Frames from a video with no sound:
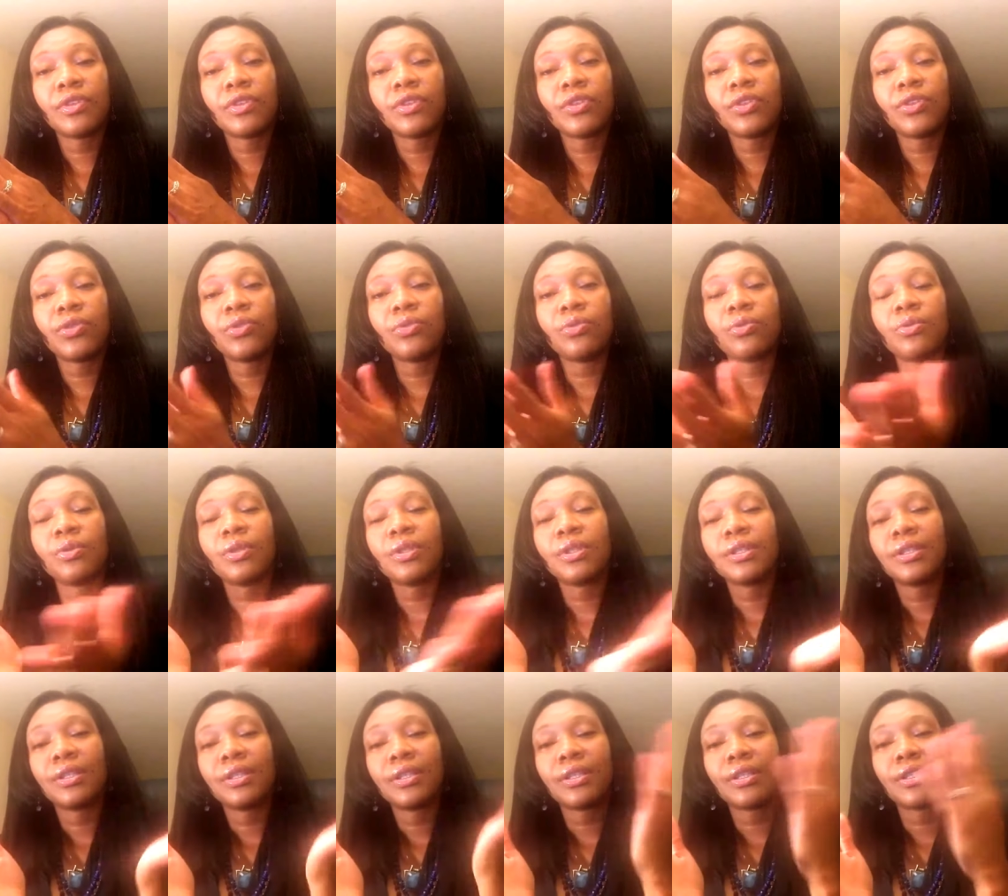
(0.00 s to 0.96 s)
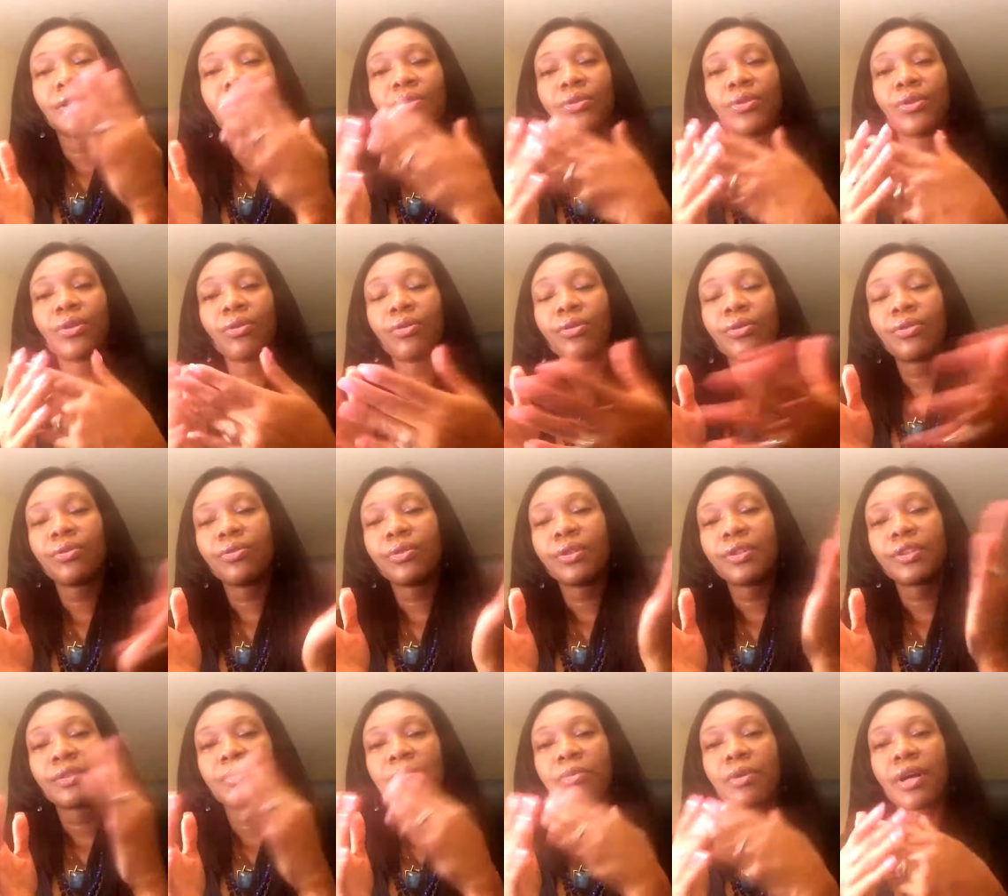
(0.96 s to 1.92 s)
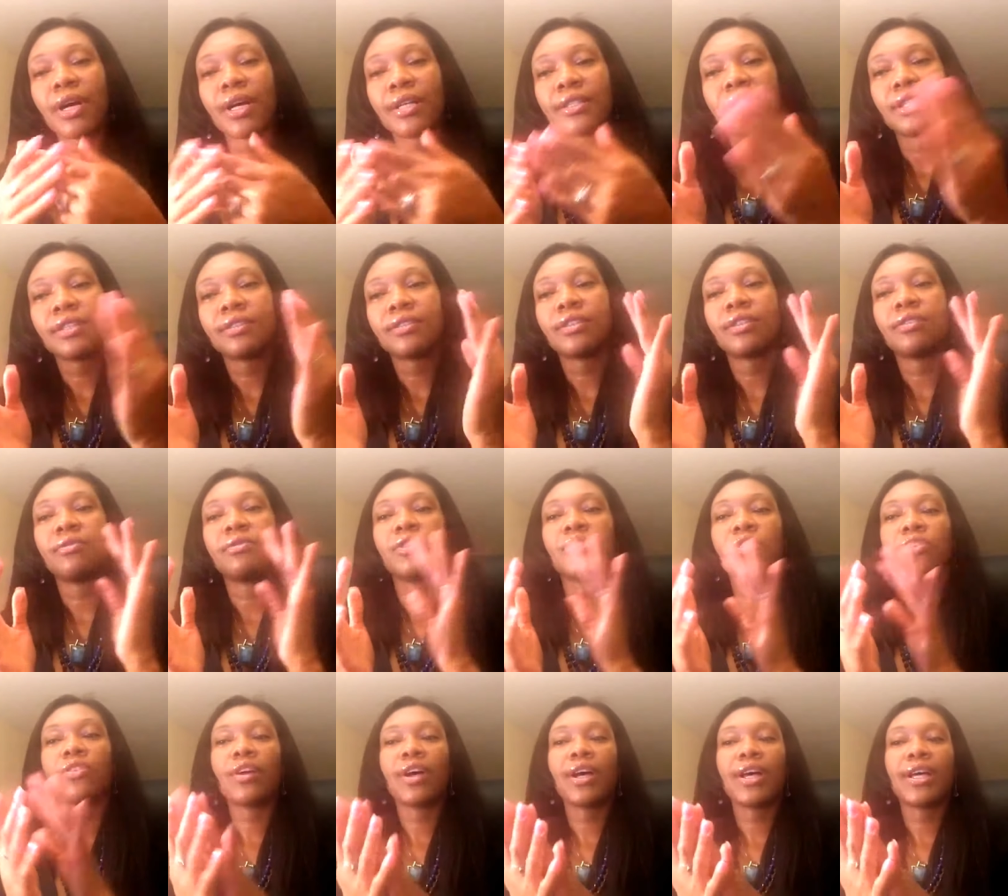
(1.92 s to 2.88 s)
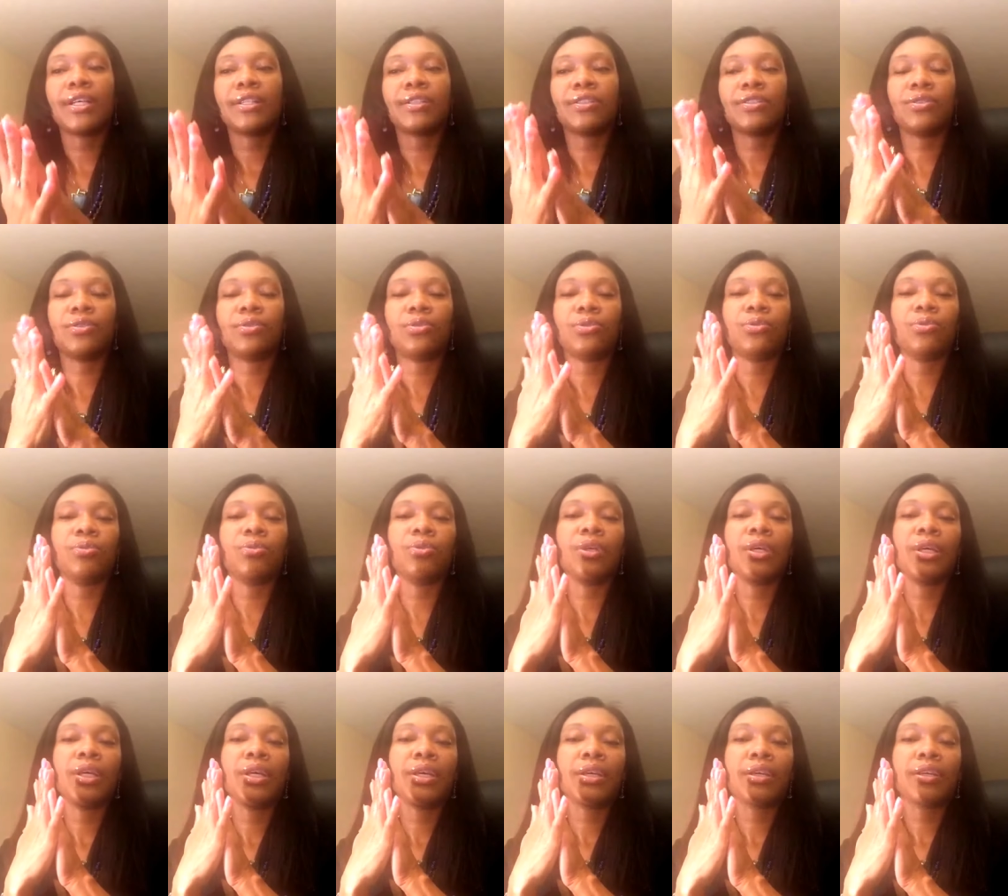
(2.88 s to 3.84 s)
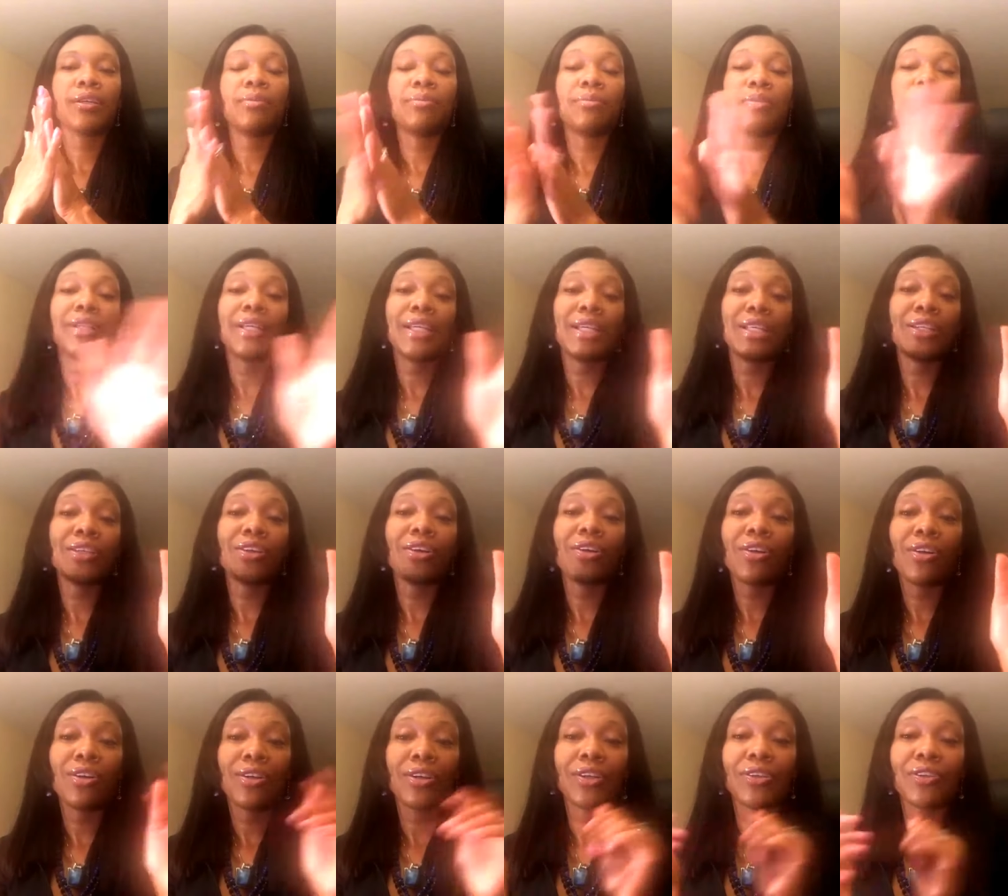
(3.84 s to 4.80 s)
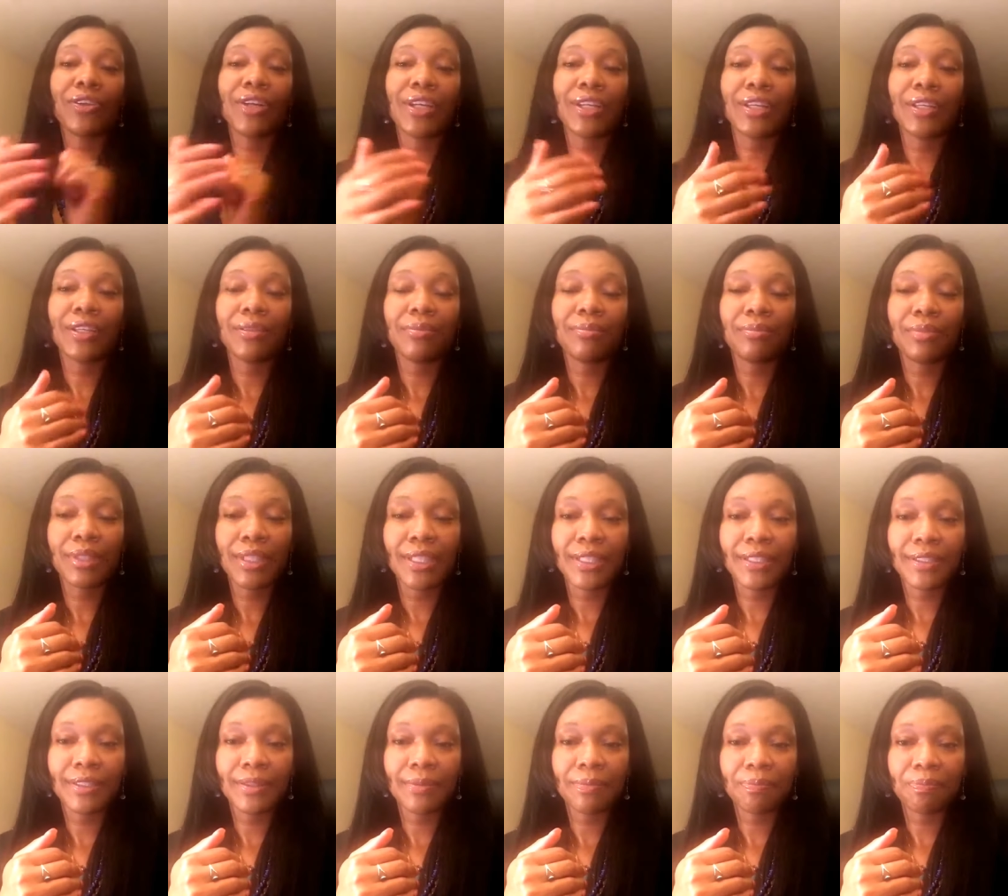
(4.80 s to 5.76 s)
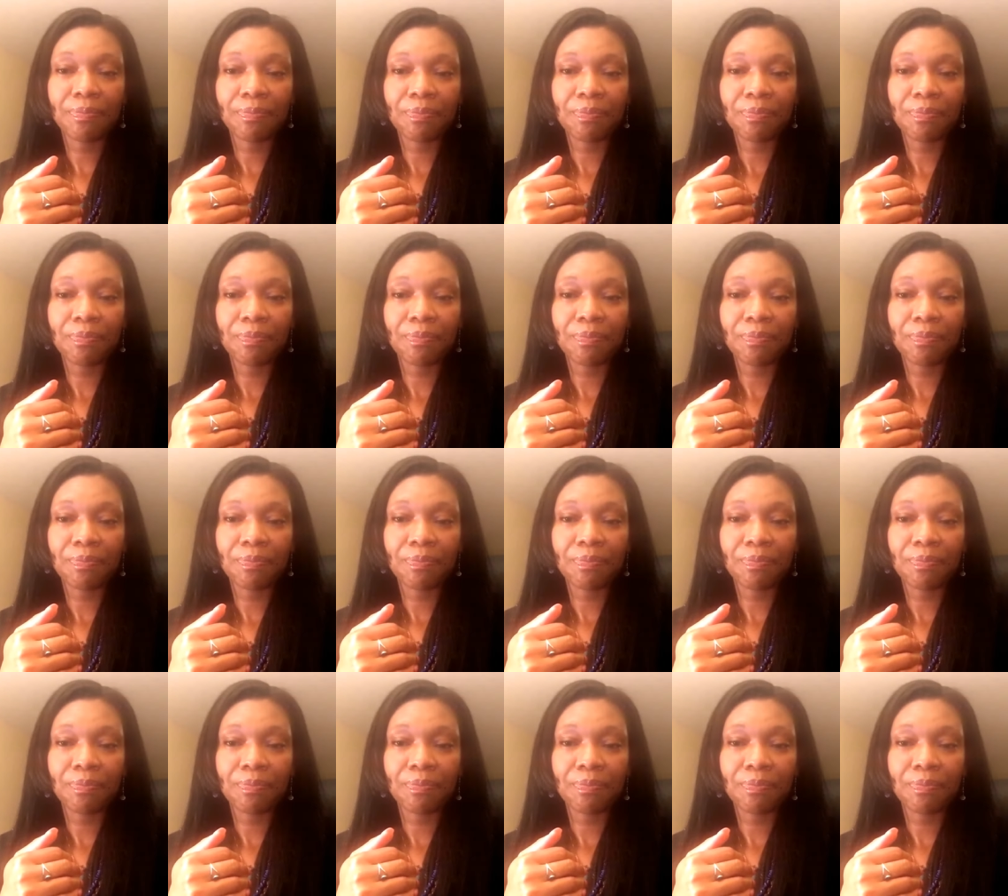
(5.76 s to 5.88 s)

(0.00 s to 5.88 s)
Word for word: you you go through this process of trying to complete all your incompletes.